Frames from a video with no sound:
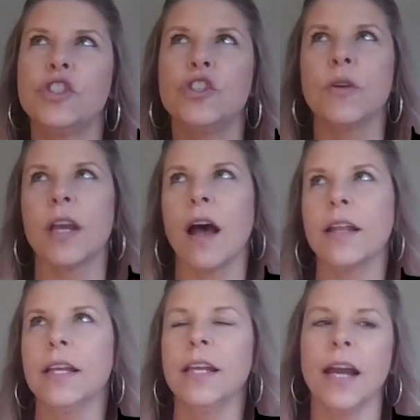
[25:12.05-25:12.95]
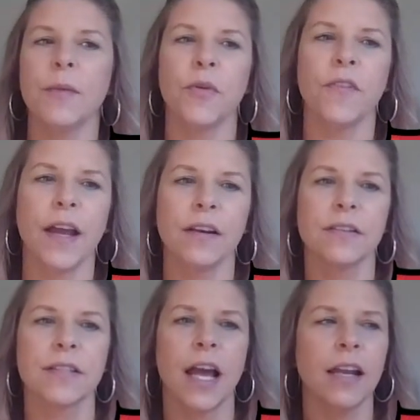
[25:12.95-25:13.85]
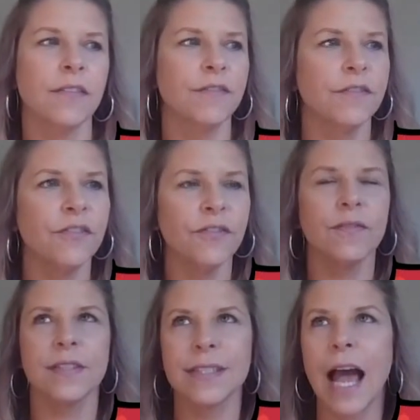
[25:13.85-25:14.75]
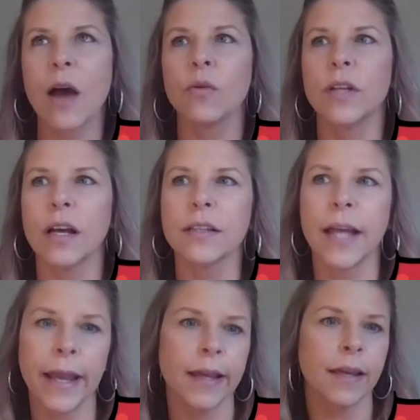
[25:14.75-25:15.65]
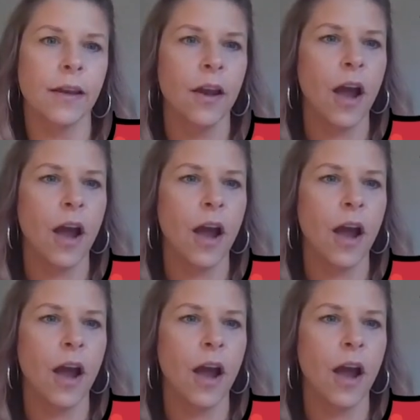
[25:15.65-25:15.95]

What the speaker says: Judy, all EDI providers kind of sound alike.